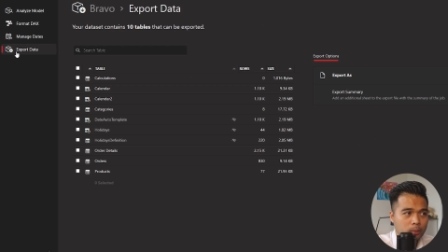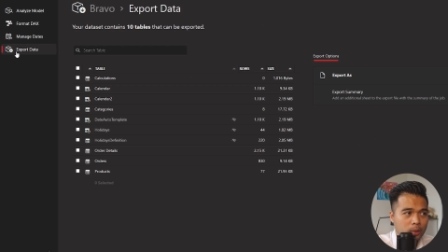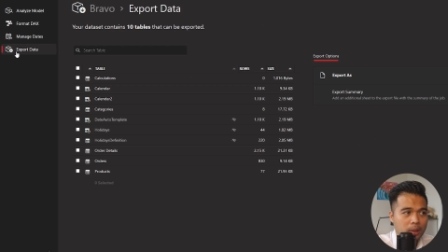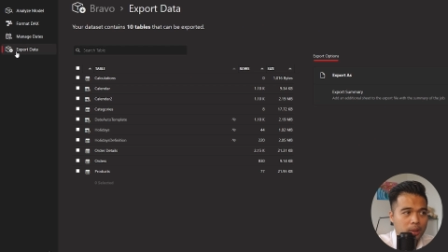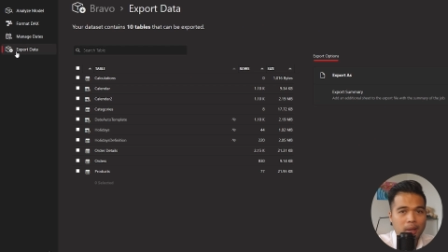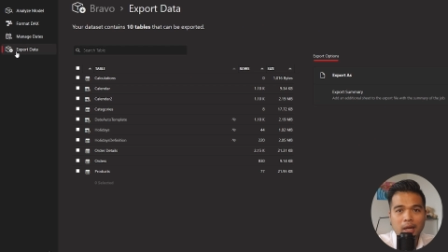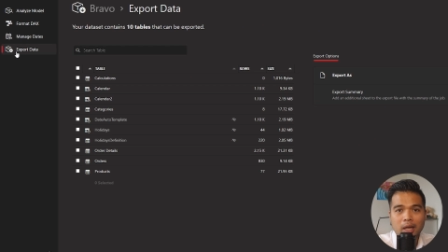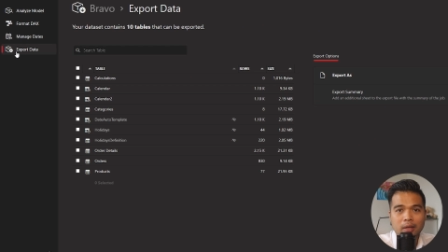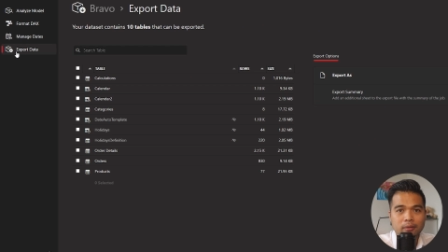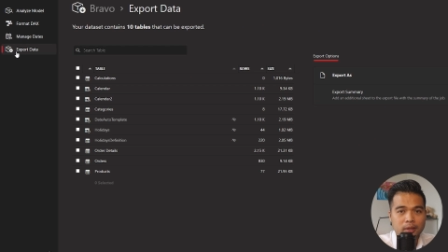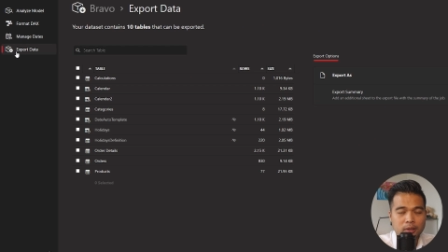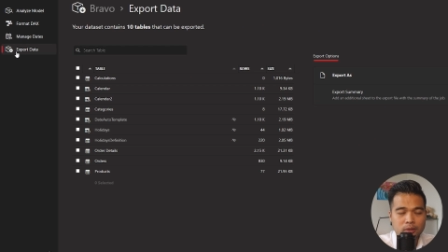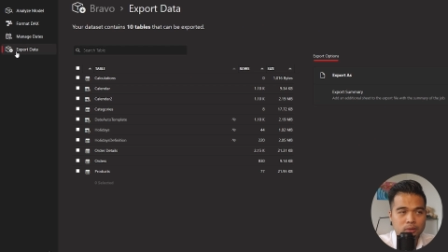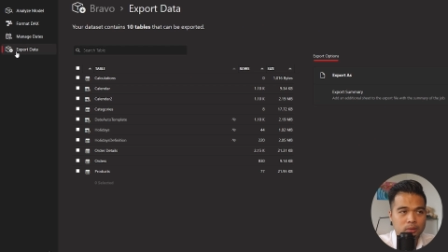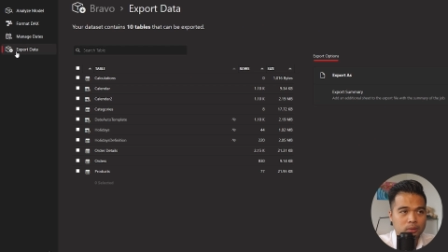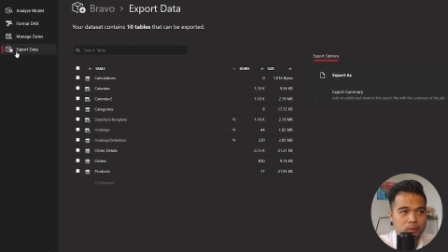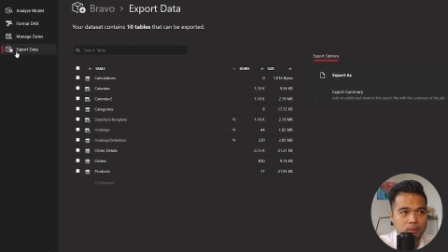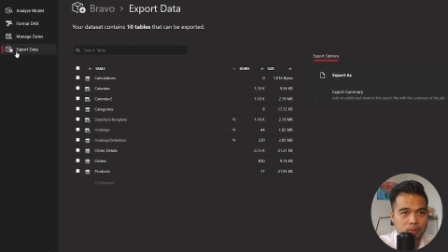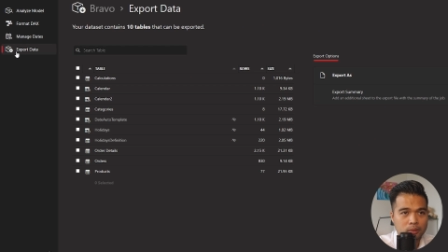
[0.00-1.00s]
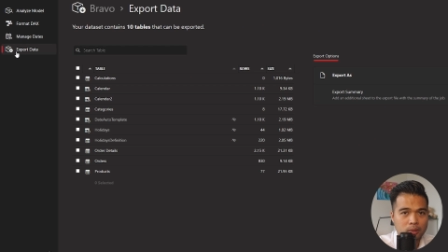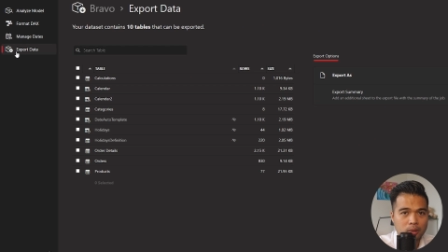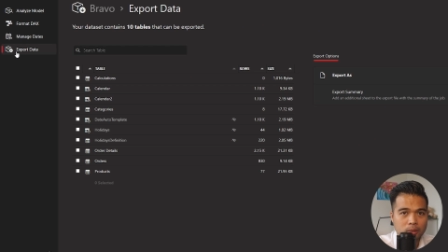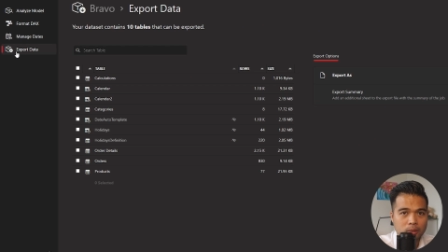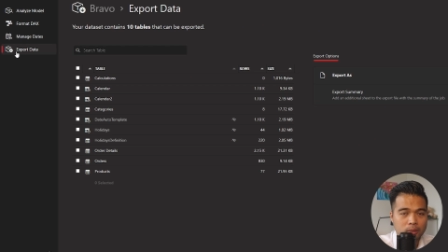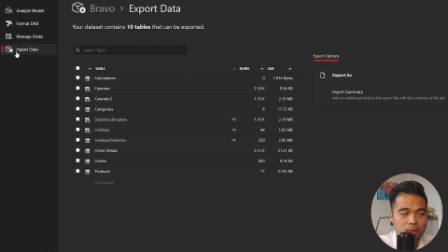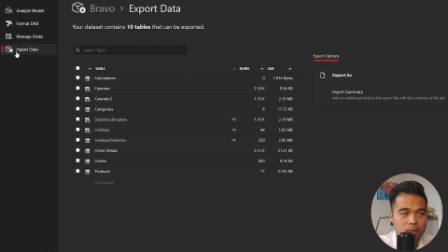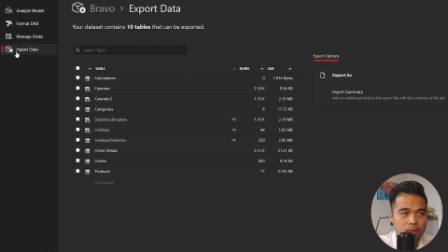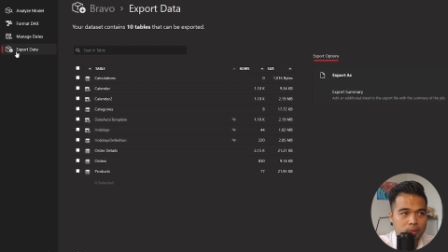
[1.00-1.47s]
without having to
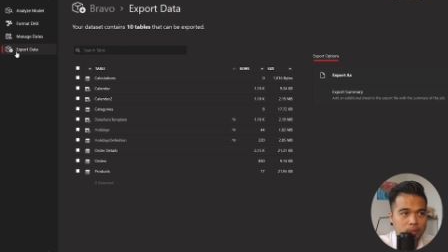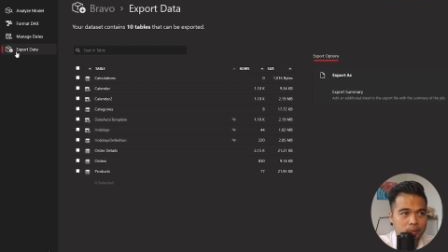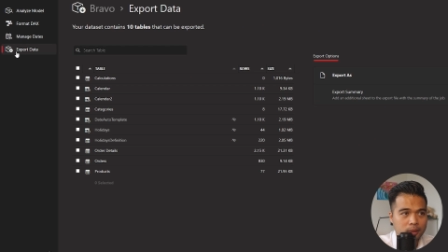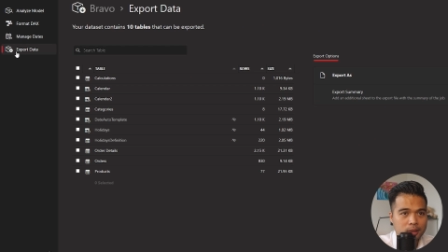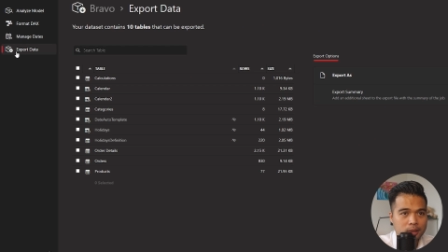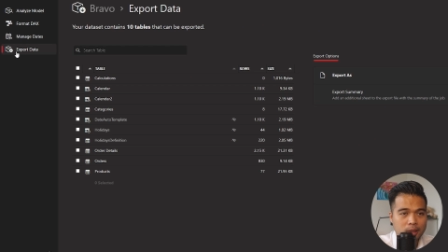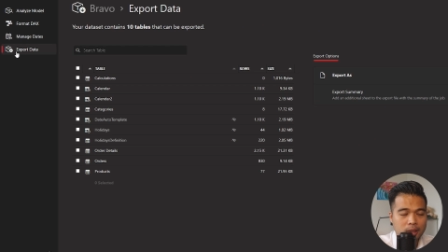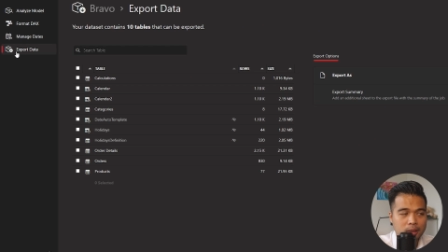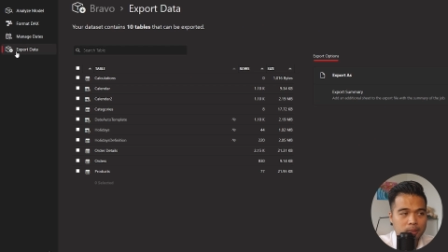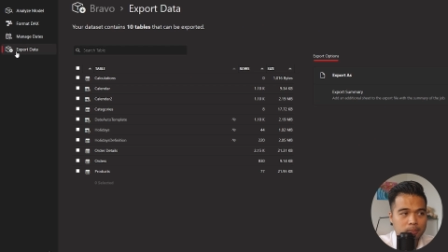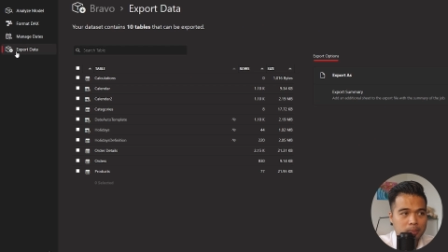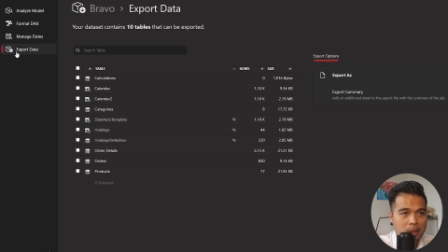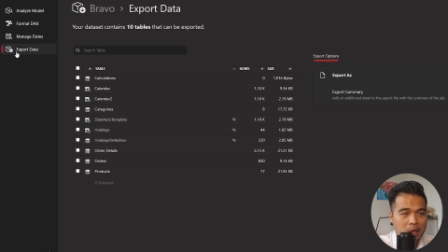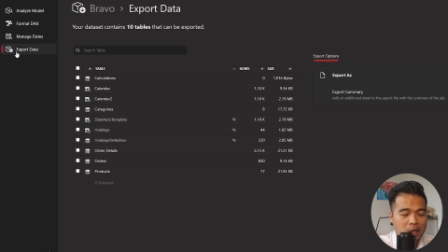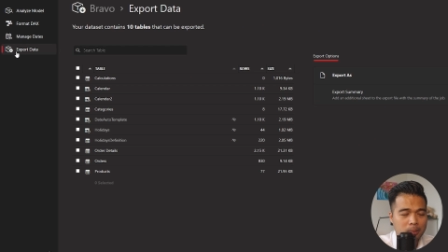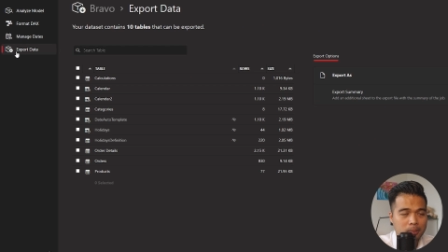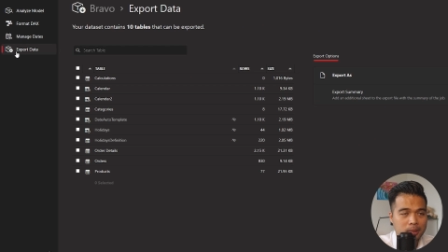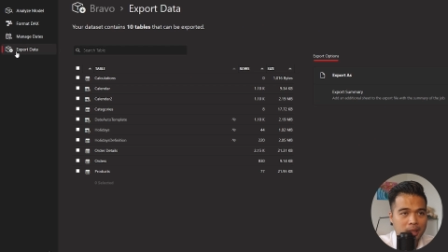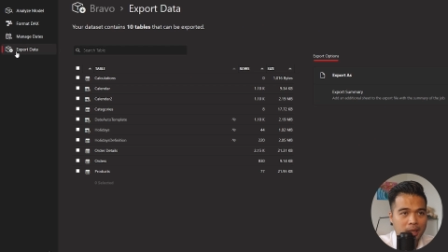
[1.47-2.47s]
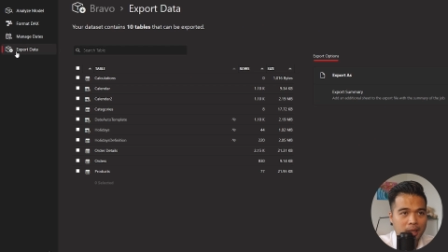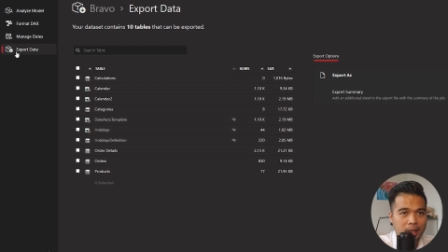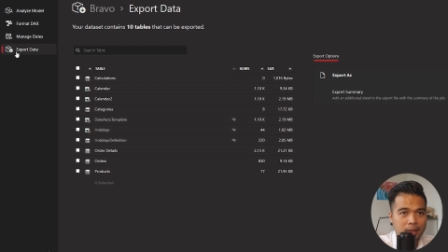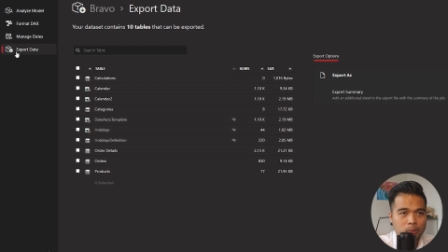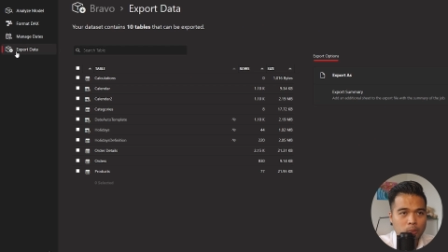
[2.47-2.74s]
go through it in Power B I.